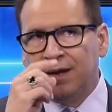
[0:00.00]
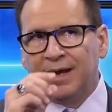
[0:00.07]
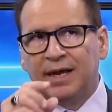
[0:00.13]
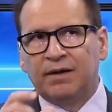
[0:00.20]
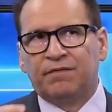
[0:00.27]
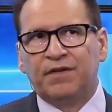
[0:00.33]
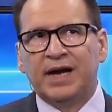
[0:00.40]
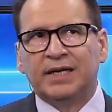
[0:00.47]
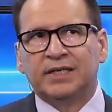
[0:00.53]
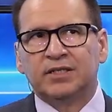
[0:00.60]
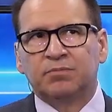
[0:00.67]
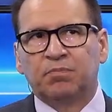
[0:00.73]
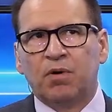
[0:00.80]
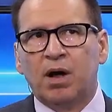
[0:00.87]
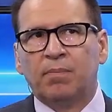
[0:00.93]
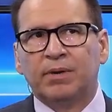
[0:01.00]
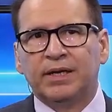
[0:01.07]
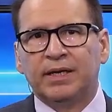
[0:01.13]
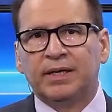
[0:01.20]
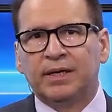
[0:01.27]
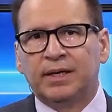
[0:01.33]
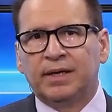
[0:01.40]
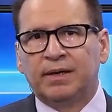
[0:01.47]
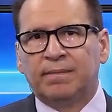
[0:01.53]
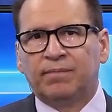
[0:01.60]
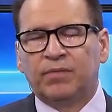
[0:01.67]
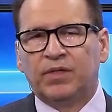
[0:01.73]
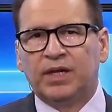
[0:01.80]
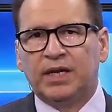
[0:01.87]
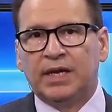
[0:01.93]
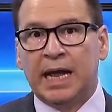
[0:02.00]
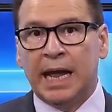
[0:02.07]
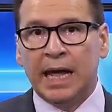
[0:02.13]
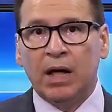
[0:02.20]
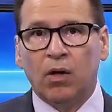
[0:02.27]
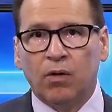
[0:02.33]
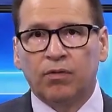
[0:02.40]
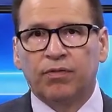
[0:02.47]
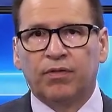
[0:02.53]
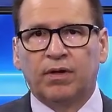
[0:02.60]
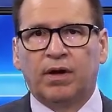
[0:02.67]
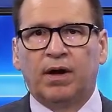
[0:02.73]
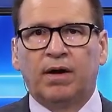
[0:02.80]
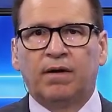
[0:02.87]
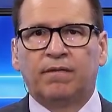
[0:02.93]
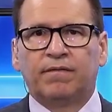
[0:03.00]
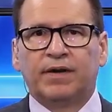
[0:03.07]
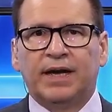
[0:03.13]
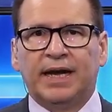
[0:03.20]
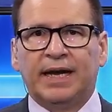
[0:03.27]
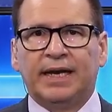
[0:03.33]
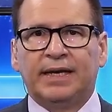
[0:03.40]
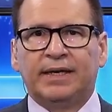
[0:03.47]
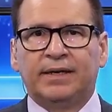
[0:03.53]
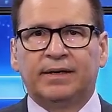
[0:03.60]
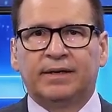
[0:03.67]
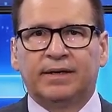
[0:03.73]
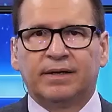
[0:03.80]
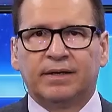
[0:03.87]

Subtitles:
In fact, it's probably the health of a,